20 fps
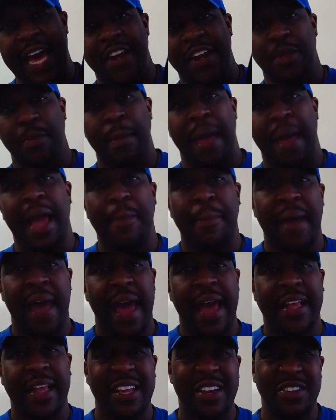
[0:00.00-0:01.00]
of the
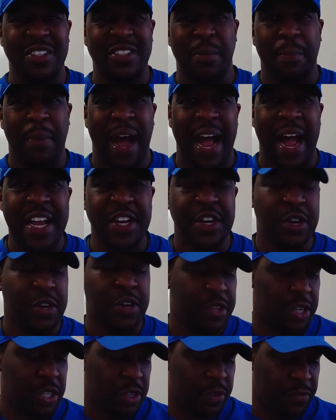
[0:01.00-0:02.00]
backpack, there's a binder.
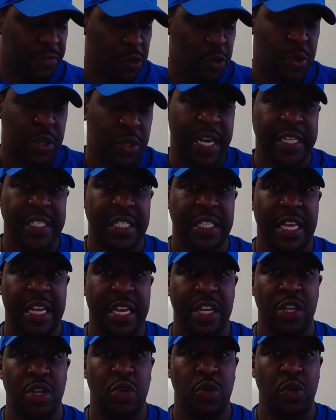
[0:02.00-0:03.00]
There's a few things that they
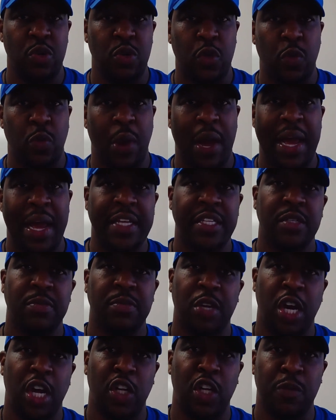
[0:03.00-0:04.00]
can use to write, some
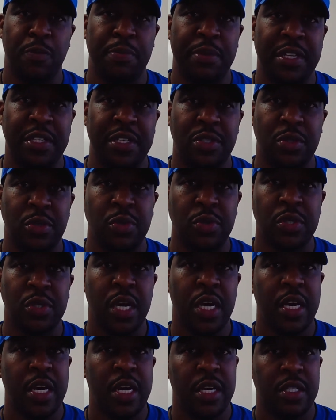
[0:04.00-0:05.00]
colored pencils,
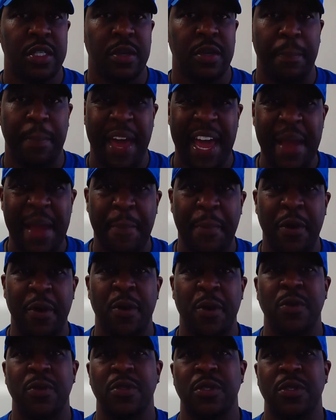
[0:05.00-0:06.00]
some
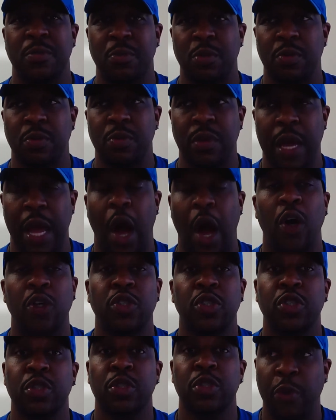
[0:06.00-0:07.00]
paper, some
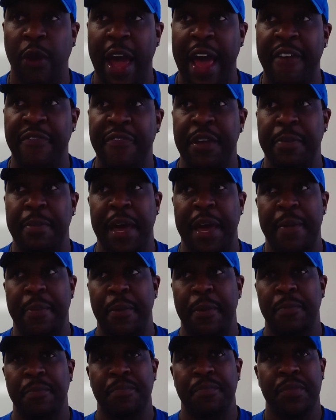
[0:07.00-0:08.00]
graphing paper.
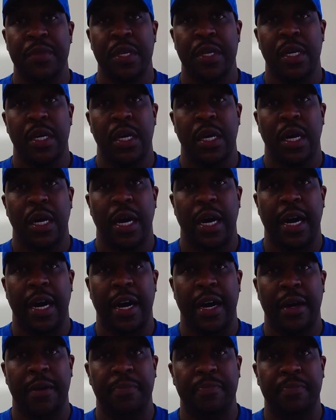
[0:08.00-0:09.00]

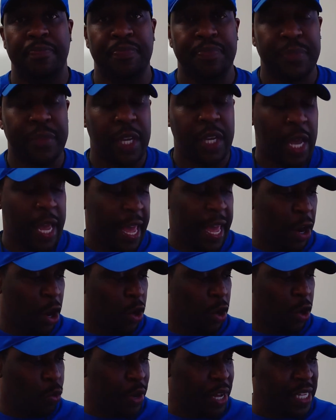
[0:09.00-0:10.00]
Uh, and on